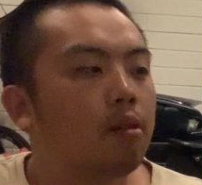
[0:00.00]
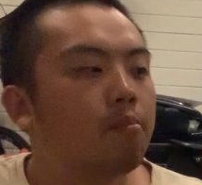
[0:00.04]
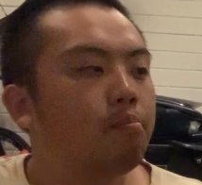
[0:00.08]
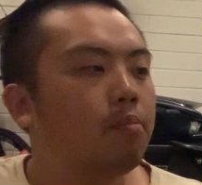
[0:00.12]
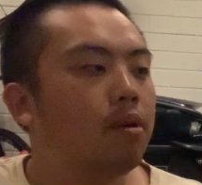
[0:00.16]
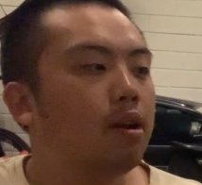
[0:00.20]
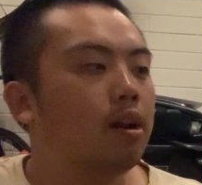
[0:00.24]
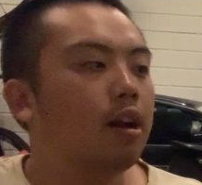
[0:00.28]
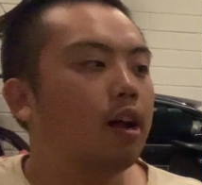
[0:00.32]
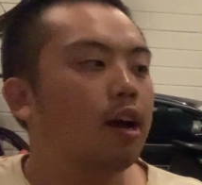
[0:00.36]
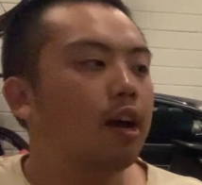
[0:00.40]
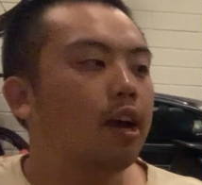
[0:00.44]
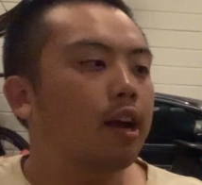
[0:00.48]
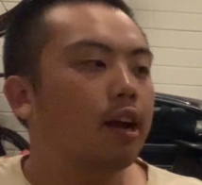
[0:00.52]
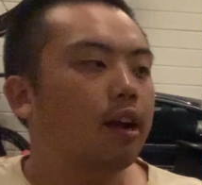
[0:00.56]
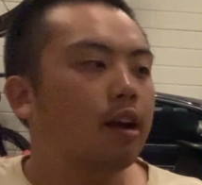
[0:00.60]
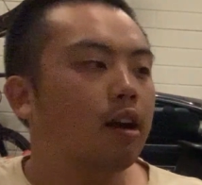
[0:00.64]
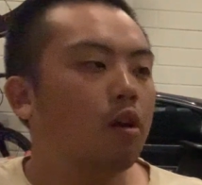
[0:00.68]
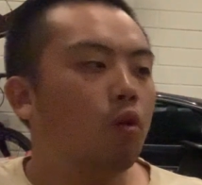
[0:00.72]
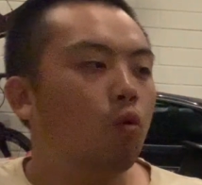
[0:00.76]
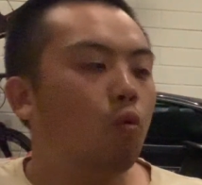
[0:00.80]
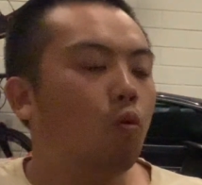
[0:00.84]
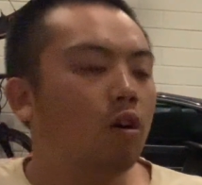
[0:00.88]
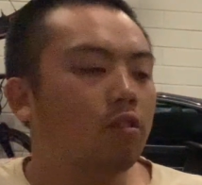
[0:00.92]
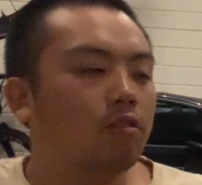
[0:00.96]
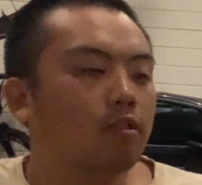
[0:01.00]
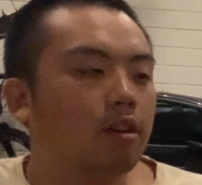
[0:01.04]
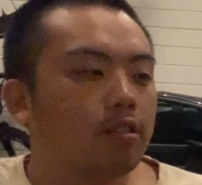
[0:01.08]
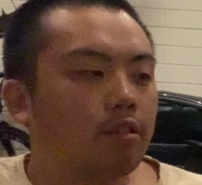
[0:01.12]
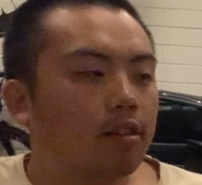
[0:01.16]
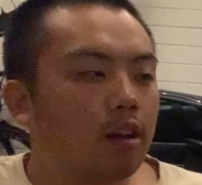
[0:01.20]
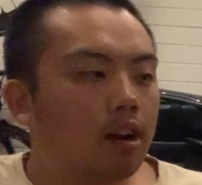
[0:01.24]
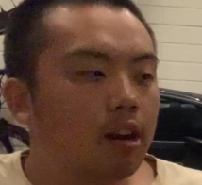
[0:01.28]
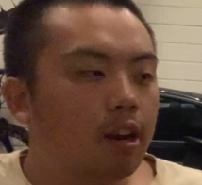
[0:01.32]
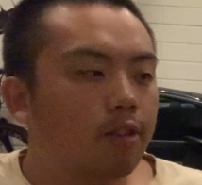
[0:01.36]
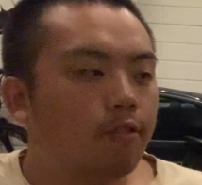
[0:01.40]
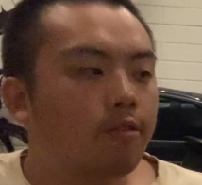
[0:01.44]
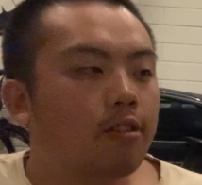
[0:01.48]
But like, once I
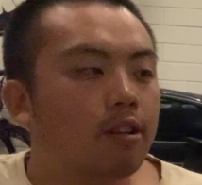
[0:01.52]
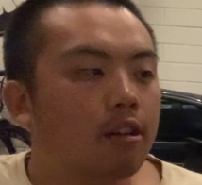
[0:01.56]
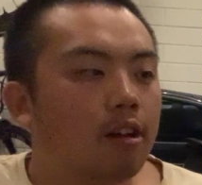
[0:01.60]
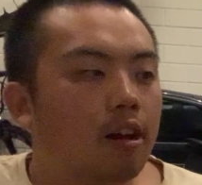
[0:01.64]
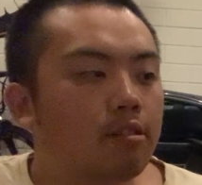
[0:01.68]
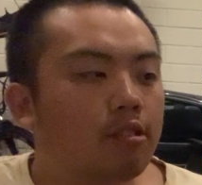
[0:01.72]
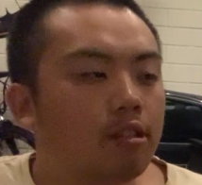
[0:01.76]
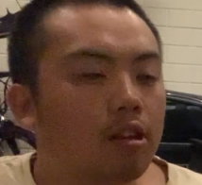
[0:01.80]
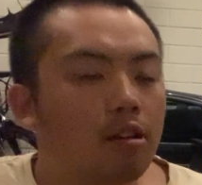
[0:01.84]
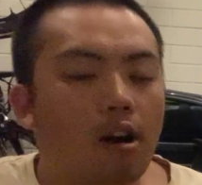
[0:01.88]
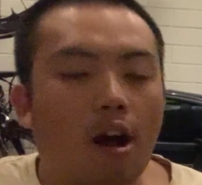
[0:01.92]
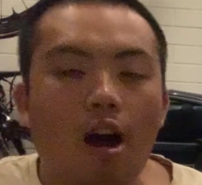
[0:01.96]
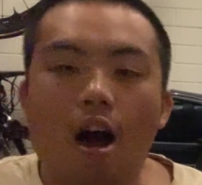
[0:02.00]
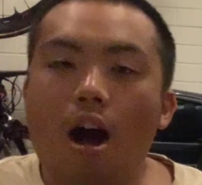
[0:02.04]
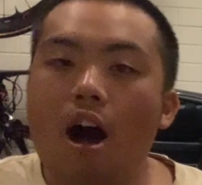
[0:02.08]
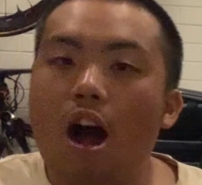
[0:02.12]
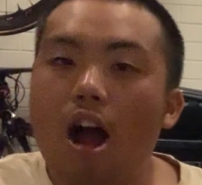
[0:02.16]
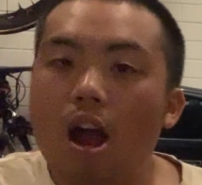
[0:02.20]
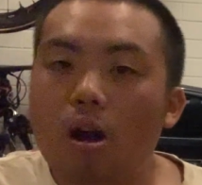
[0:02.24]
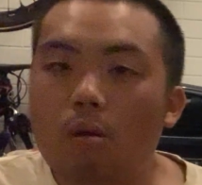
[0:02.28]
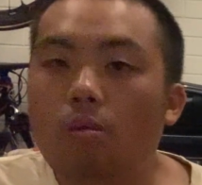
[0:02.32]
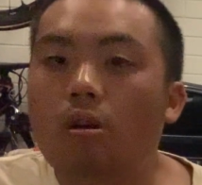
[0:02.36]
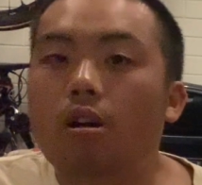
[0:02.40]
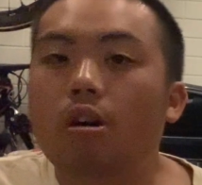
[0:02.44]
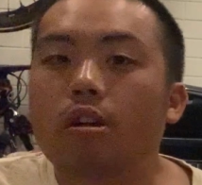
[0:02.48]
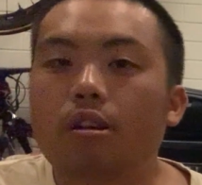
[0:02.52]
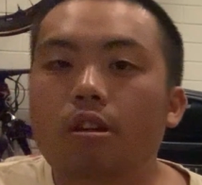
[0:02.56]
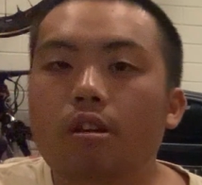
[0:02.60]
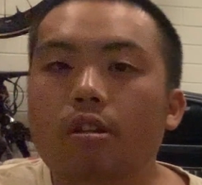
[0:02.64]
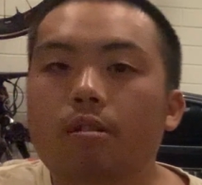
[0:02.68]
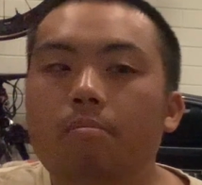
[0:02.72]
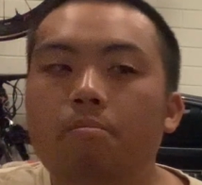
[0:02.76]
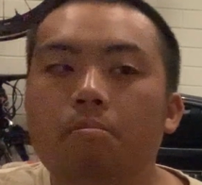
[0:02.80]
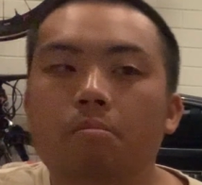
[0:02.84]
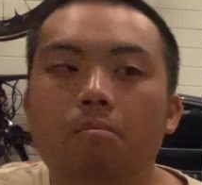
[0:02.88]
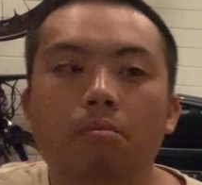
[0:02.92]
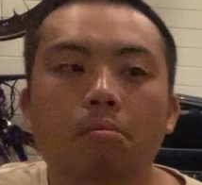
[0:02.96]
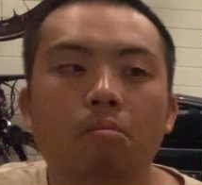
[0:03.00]
started living the lifestyle I wanted,
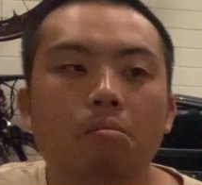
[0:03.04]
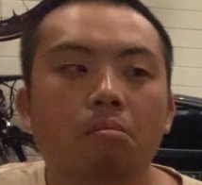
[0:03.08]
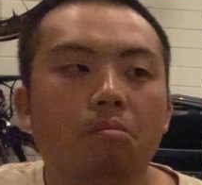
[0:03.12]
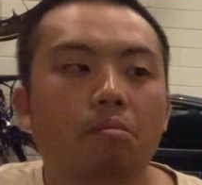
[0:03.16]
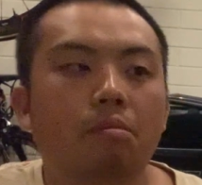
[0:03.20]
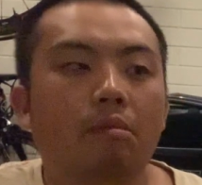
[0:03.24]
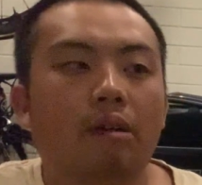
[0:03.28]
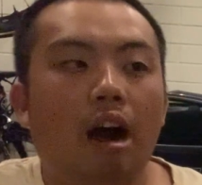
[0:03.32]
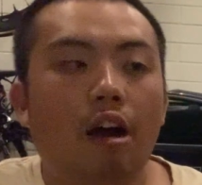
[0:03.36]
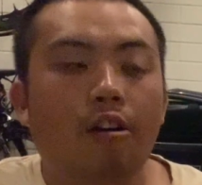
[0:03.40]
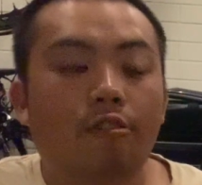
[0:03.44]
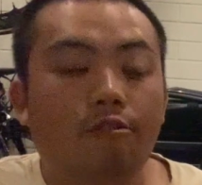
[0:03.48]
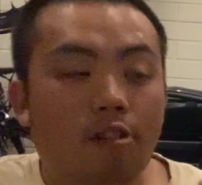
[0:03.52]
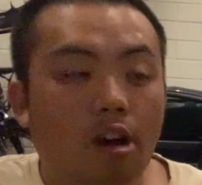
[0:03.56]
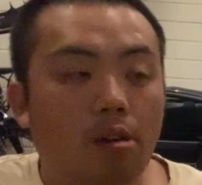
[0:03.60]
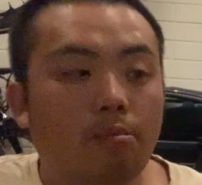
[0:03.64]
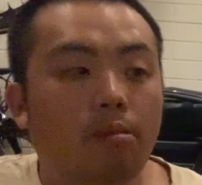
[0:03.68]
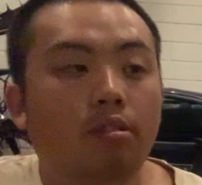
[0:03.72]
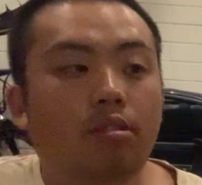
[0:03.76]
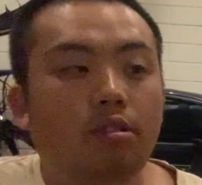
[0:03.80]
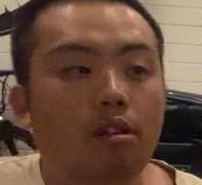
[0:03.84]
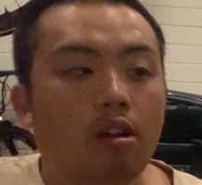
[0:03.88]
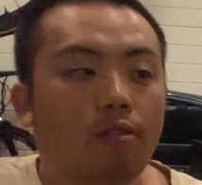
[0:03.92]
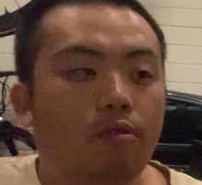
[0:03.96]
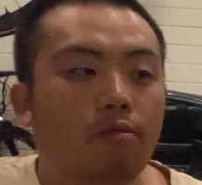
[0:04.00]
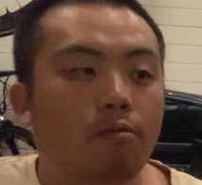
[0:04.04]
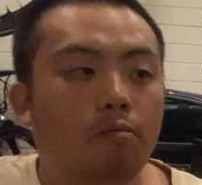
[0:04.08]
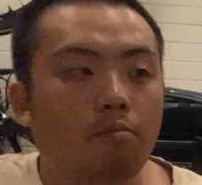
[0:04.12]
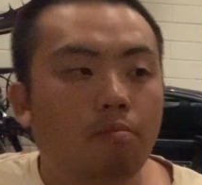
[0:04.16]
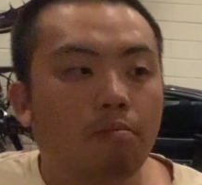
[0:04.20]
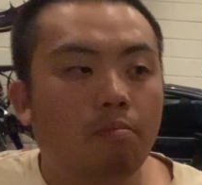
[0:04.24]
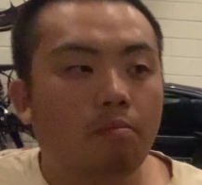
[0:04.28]
I find myself